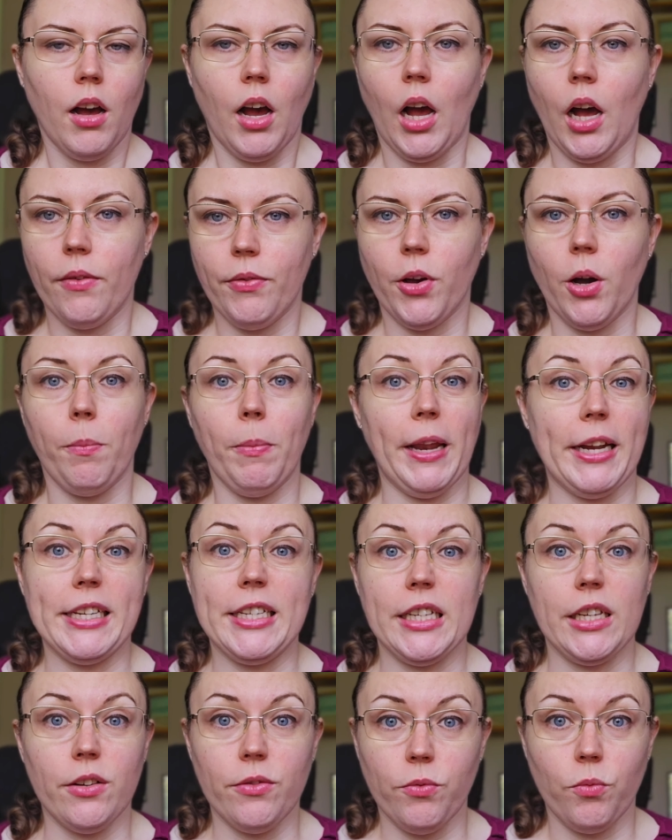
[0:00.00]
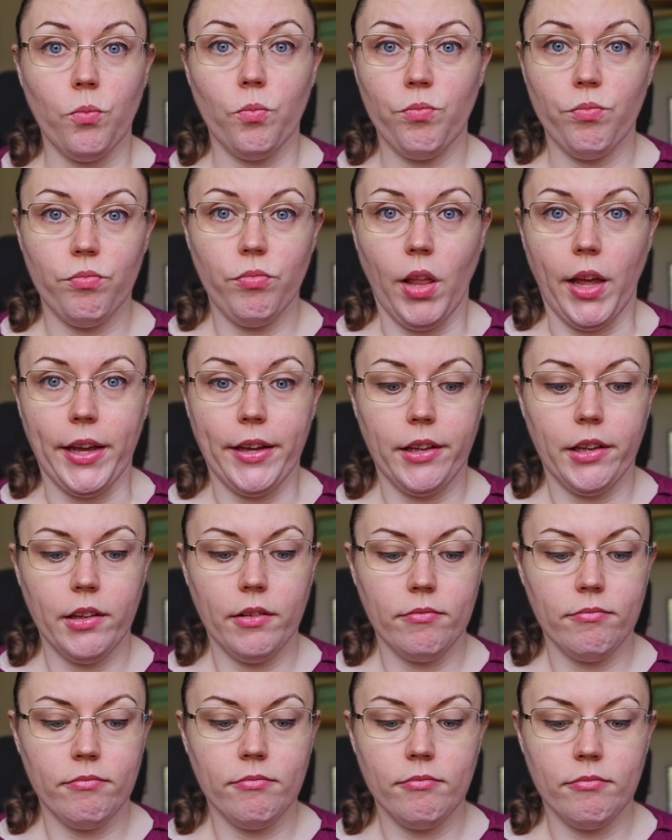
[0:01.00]
I've got plenty of
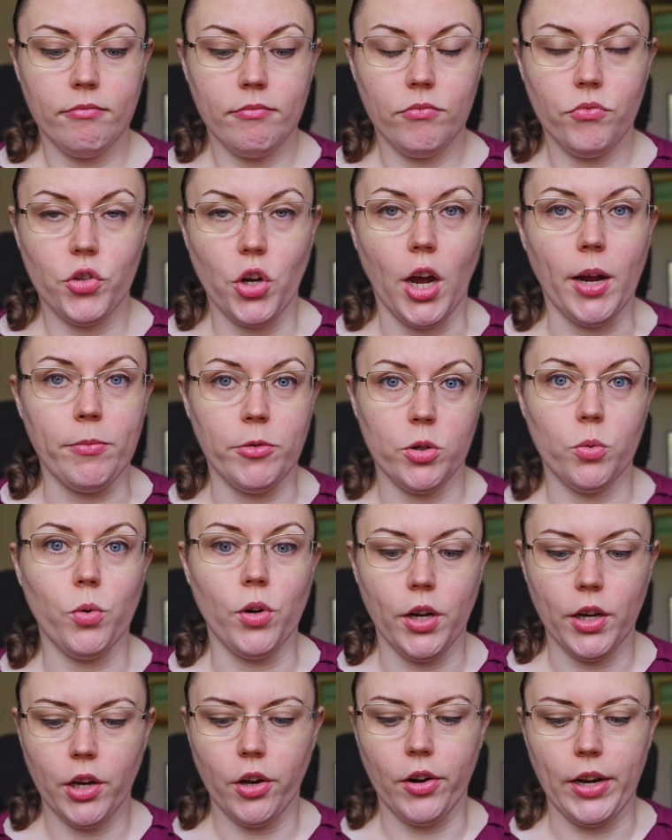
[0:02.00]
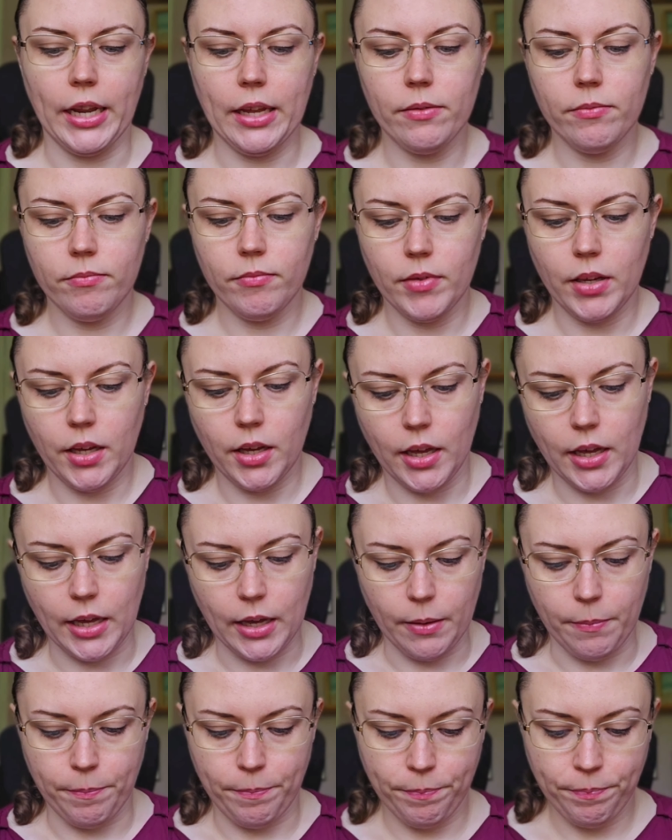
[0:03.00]
time to work on it
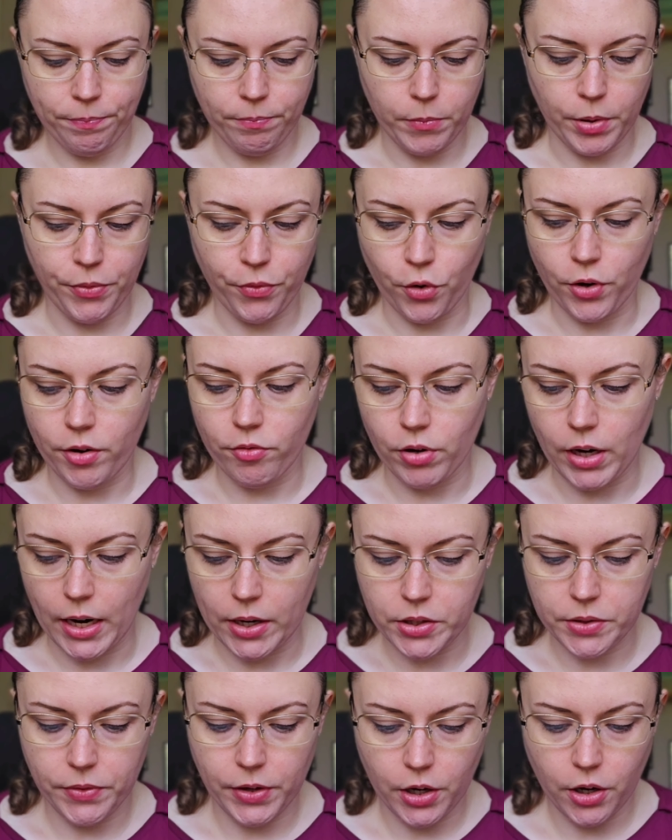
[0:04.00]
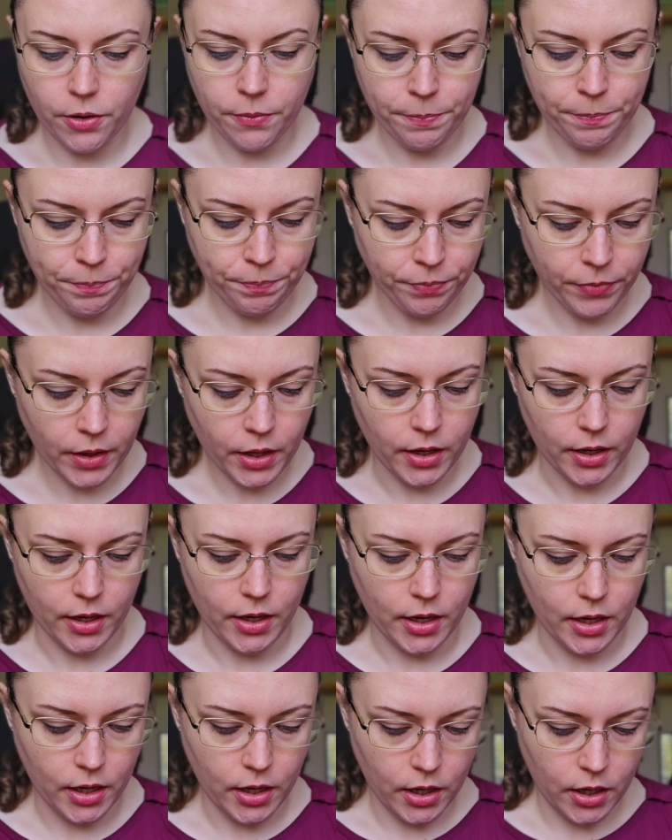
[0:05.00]
before I run out of yarn.
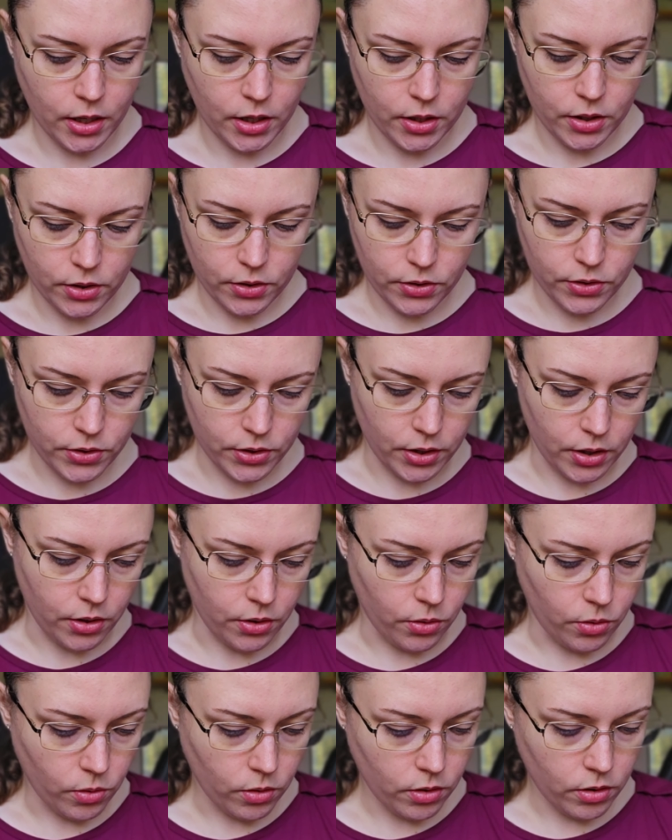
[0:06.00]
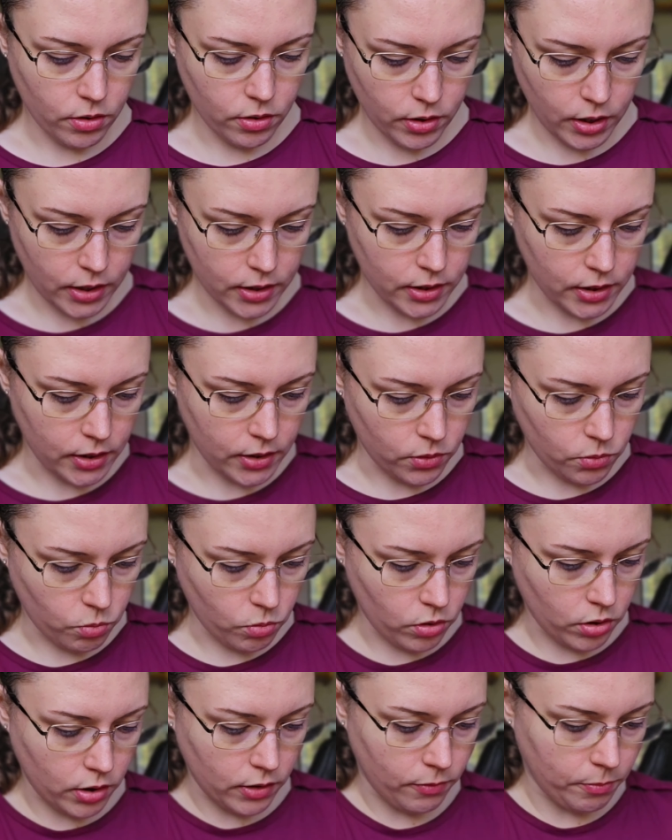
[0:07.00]
So that is
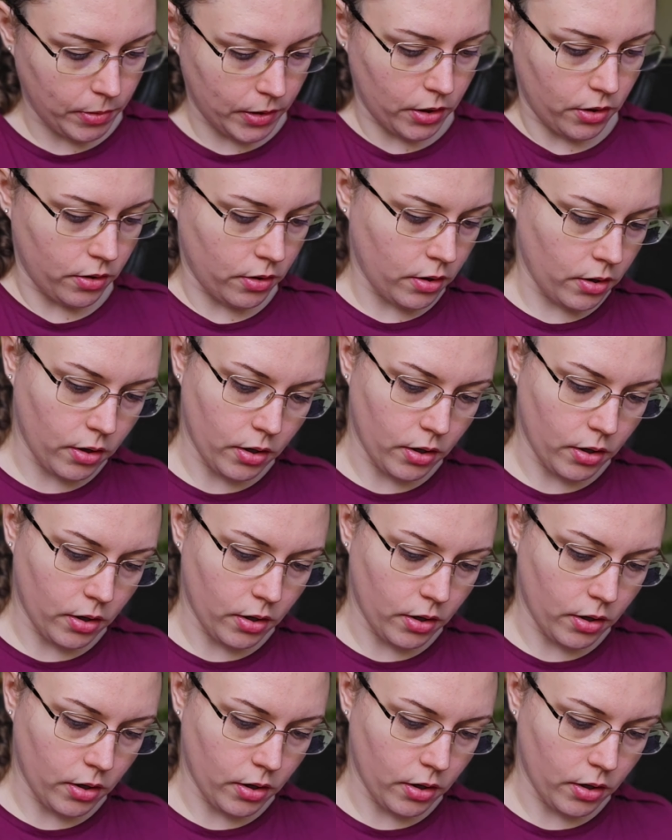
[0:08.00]
what I've been